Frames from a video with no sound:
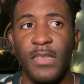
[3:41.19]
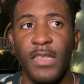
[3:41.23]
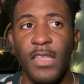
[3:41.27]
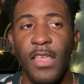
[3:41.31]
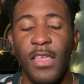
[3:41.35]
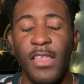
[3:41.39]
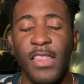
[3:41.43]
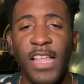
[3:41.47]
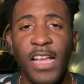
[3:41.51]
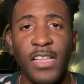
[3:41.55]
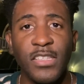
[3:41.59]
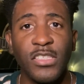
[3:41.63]

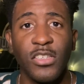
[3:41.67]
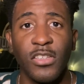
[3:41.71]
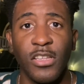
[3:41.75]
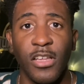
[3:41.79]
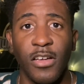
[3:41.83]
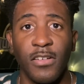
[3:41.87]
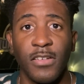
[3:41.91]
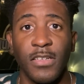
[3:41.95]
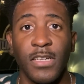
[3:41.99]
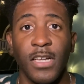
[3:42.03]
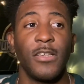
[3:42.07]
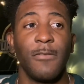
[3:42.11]
not too
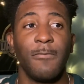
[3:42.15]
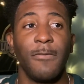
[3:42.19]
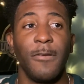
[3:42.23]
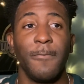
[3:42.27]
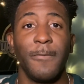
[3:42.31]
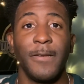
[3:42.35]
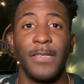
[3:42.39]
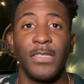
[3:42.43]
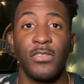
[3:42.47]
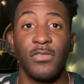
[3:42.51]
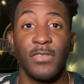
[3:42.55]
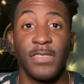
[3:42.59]
long ago. We
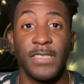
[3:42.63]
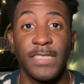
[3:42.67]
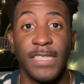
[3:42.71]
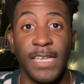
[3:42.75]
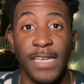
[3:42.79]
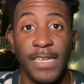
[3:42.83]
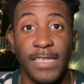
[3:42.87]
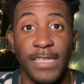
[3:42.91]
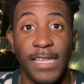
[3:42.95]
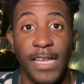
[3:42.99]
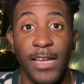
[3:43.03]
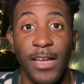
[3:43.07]
went to
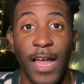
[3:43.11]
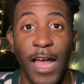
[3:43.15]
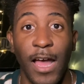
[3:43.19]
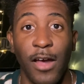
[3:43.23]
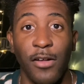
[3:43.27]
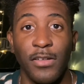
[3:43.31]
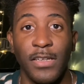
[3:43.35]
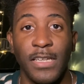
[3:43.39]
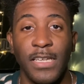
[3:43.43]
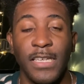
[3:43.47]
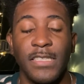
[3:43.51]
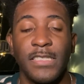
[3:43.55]
Citadel
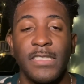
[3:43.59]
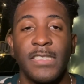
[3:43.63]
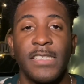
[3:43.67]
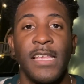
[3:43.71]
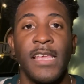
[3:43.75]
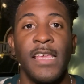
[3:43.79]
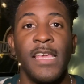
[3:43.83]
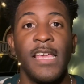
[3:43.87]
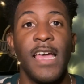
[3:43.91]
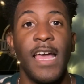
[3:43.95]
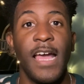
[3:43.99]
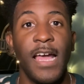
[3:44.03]
outlets
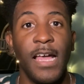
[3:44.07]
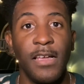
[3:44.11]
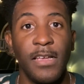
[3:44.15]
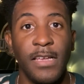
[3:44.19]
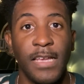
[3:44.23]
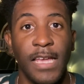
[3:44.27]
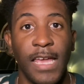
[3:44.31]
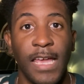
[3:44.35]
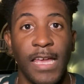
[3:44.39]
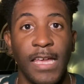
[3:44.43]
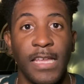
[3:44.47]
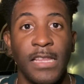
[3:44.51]

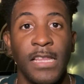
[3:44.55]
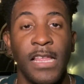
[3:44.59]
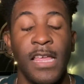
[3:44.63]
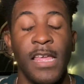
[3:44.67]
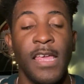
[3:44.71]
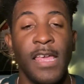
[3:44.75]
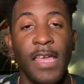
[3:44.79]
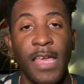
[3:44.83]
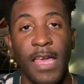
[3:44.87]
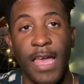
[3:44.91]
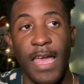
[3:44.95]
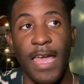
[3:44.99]
again
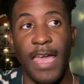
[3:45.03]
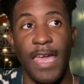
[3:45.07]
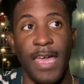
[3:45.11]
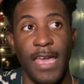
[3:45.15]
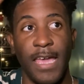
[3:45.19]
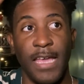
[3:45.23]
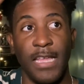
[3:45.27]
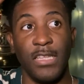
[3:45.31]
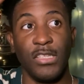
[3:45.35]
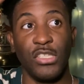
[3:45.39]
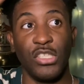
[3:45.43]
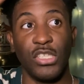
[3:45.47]

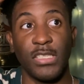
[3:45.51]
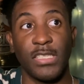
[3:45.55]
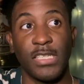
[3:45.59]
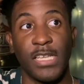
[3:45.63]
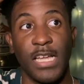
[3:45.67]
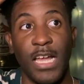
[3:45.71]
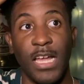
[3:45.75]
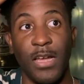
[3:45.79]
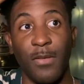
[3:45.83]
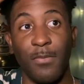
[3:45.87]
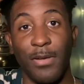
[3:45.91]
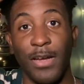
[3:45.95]
and just
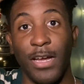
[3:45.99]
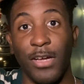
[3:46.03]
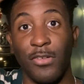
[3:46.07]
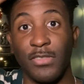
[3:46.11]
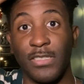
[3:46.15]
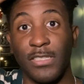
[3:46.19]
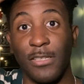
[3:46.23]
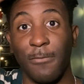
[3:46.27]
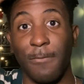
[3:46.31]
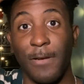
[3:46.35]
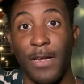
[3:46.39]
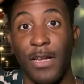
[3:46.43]
kind of
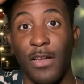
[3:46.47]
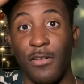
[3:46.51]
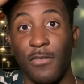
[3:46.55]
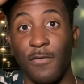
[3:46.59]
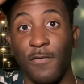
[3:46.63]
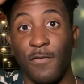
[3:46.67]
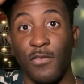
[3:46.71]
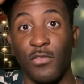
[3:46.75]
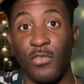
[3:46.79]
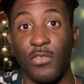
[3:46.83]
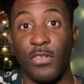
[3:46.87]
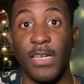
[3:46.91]
browsed around
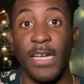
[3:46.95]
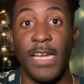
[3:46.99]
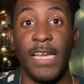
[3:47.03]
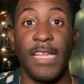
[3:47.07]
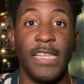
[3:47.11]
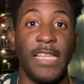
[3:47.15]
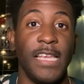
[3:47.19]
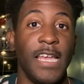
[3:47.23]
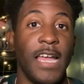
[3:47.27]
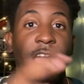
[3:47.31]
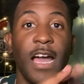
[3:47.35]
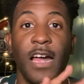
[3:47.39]
for
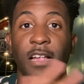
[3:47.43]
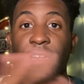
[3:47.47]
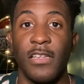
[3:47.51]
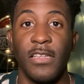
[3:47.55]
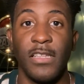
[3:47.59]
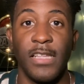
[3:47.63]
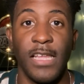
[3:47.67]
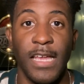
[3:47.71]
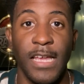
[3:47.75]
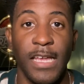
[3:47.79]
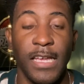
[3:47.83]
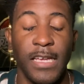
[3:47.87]
any
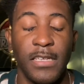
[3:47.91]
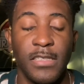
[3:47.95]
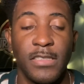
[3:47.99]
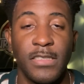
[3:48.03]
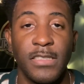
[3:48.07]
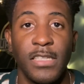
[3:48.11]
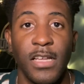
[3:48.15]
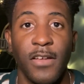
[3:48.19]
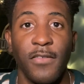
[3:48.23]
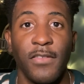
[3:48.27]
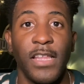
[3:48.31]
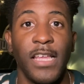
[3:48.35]
holiday
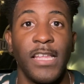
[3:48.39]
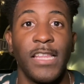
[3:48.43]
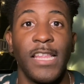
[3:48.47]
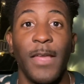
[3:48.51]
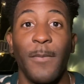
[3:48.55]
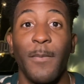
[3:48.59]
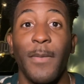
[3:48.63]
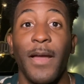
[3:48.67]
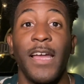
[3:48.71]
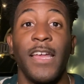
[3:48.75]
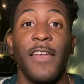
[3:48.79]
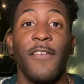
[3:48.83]
stuff that they
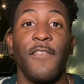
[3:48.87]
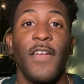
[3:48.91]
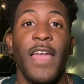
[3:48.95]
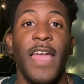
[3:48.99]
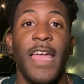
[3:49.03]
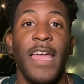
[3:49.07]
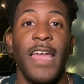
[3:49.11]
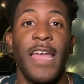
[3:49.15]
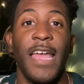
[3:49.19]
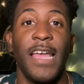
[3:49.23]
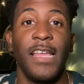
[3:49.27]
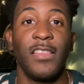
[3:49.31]
might have
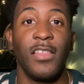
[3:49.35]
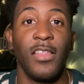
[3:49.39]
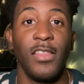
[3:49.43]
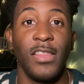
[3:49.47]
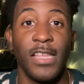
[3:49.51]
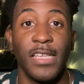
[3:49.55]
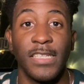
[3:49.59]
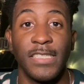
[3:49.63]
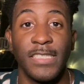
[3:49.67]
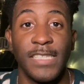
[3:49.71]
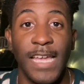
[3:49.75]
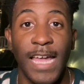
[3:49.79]
had at the
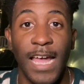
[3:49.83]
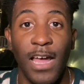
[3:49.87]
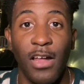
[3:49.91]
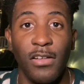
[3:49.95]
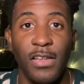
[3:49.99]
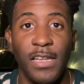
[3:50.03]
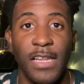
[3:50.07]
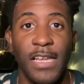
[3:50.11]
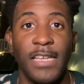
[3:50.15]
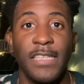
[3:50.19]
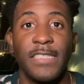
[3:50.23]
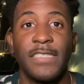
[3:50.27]
Disney
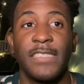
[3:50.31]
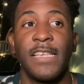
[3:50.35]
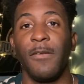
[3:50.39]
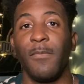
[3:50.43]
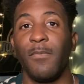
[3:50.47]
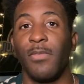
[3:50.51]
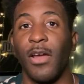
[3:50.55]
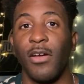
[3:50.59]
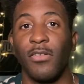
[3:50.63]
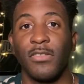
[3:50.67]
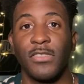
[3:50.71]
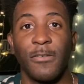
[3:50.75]
outlets.
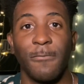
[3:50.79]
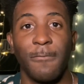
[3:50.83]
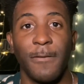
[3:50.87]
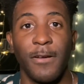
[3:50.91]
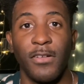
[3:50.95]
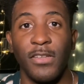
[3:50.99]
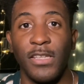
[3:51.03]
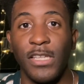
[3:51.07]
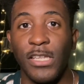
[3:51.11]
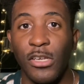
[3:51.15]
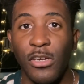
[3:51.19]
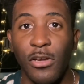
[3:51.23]
Browsed
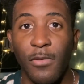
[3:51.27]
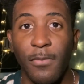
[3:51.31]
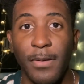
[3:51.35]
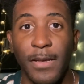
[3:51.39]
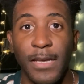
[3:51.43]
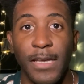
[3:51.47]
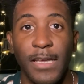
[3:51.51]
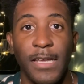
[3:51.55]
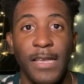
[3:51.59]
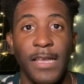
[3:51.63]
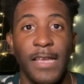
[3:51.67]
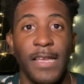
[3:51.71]
around a little
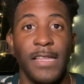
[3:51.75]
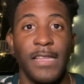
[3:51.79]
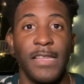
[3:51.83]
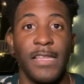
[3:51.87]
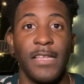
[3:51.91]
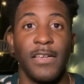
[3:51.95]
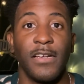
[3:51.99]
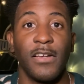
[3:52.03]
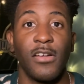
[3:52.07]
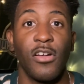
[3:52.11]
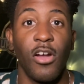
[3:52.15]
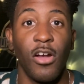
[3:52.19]
bit in
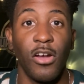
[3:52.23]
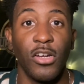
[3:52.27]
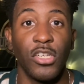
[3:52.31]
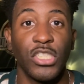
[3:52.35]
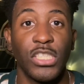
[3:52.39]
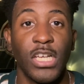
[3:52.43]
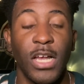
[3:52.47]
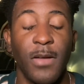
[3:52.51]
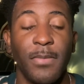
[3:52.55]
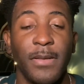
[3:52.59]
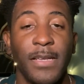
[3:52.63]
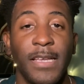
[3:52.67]
the card
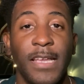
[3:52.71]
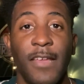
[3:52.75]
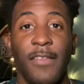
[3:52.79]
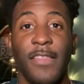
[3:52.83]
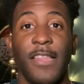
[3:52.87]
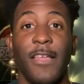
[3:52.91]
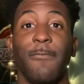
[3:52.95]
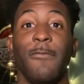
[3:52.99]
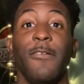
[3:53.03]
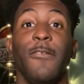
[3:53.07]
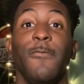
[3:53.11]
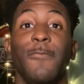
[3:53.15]
shop again
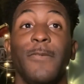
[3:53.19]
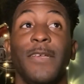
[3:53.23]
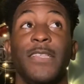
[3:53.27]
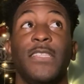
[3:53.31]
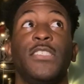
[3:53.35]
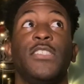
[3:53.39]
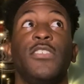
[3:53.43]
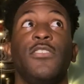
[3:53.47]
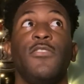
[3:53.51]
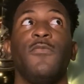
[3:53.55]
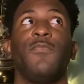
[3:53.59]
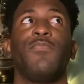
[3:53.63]
that we went
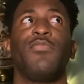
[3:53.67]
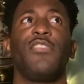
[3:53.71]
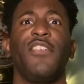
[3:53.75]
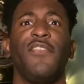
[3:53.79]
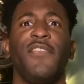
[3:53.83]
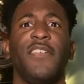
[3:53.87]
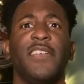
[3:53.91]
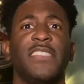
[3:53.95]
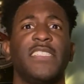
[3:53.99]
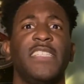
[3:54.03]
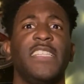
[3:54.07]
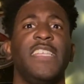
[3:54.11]
to
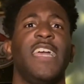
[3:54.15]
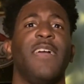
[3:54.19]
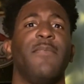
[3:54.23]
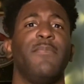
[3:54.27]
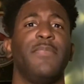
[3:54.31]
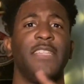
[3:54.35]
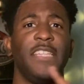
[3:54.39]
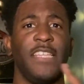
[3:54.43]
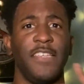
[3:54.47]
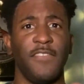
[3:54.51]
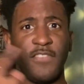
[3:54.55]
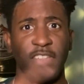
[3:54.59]
previously, I
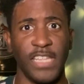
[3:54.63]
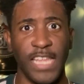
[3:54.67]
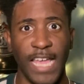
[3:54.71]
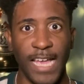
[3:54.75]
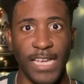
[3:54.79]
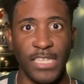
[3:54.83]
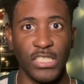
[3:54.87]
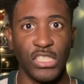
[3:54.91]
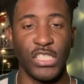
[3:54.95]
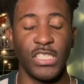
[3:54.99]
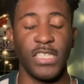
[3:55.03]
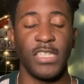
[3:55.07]
believe
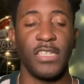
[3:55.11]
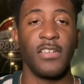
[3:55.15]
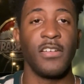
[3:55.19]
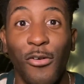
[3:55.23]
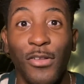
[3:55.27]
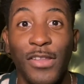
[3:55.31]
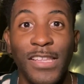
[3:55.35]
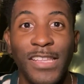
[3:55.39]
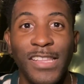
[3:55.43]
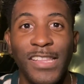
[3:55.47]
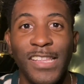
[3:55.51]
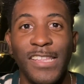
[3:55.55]
last year.
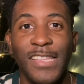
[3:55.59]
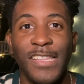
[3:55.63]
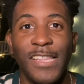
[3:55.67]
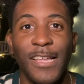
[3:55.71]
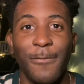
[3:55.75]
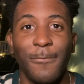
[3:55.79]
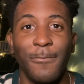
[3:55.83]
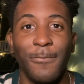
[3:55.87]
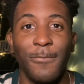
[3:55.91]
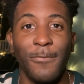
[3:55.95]
Only thing that